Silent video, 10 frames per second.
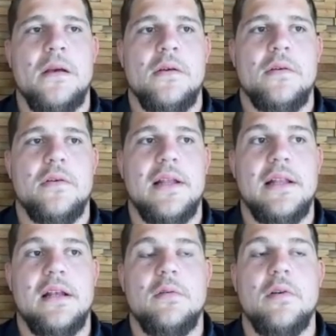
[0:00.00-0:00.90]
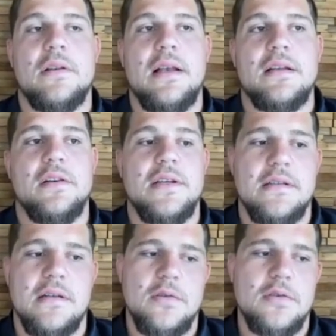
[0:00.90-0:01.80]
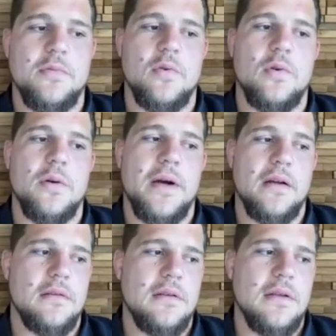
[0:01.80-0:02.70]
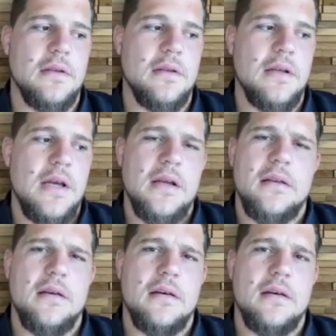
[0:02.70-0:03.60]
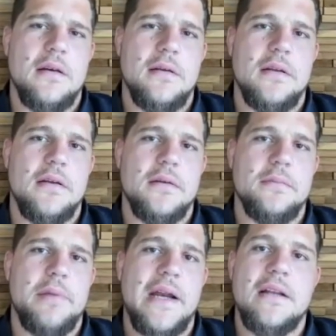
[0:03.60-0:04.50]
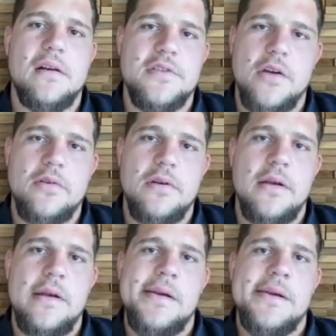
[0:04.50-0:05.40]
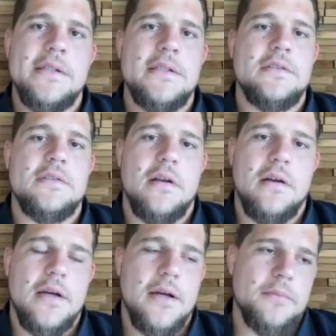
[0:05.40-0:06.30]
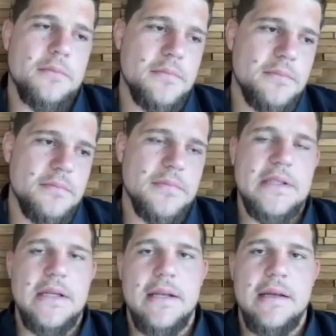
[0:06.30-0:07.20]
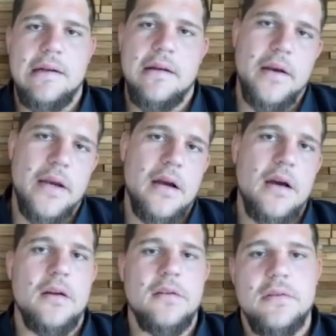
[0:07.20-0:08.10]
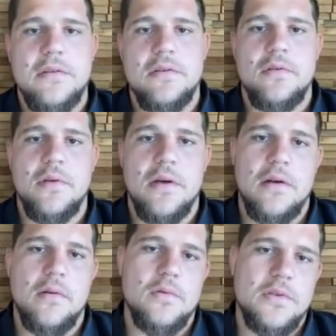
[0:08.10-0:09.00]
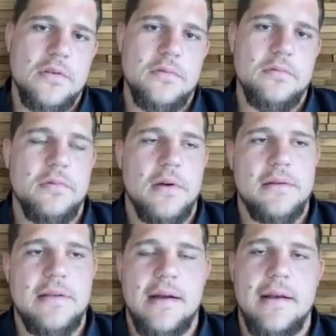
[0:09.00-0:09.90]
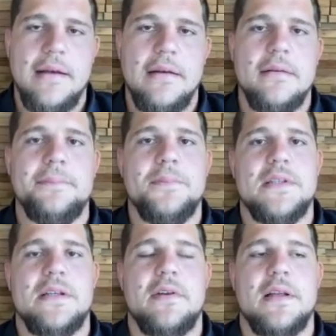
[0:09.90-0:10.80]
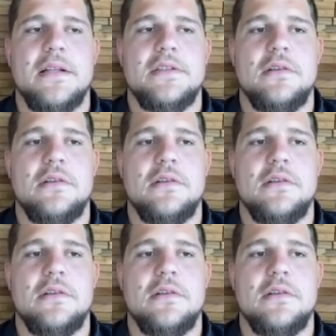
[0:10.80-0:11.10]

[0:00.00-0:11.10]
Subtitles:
For that. And then we've got Alex Ruiz, who's more about the breakdown zone. So like stealing, clearing out, doing also like tackling, stuff like that.